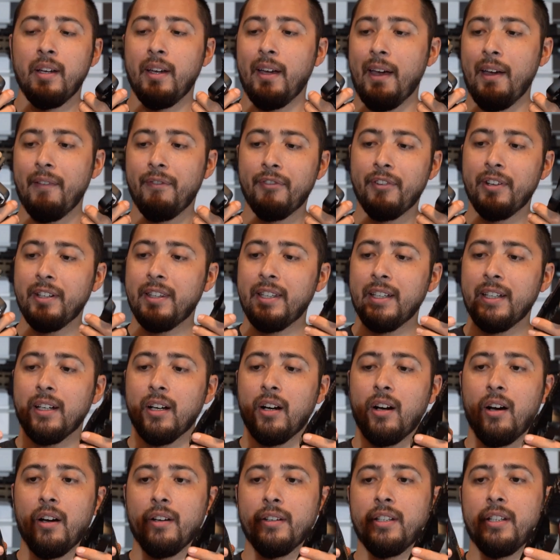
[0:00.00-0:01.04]
Everything
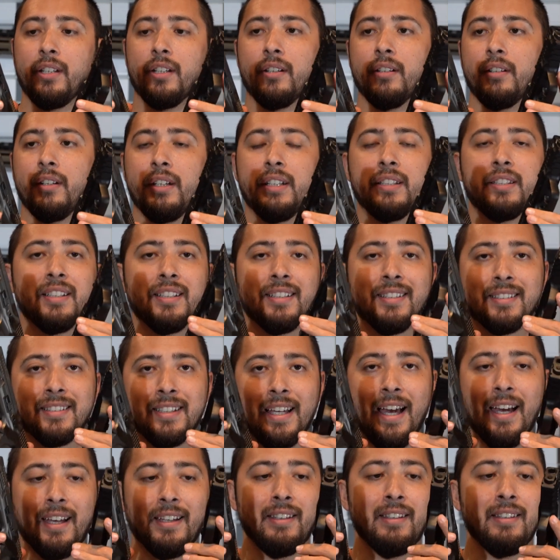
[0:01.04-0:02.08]
on here is
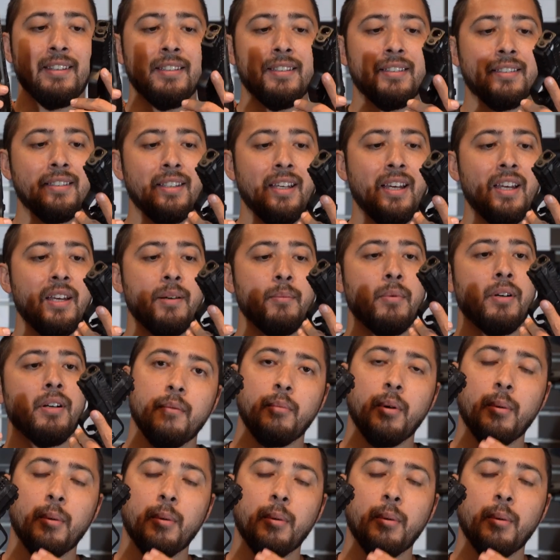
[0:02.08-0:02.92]
exactly the same.